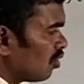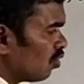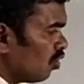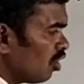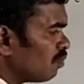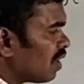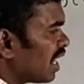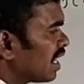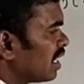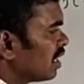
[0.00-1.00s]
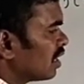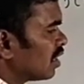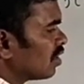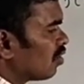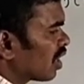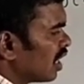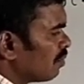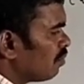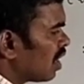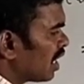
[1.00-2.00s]
whole by, okay,
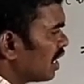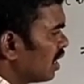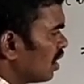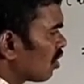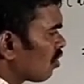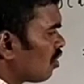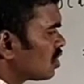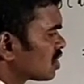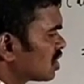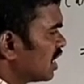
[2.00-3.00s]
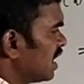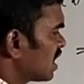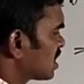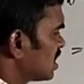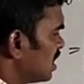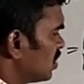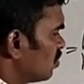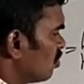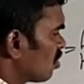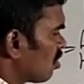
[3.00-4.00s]
by cos 3x
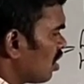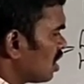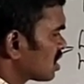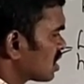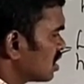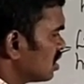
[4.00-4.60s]
into cos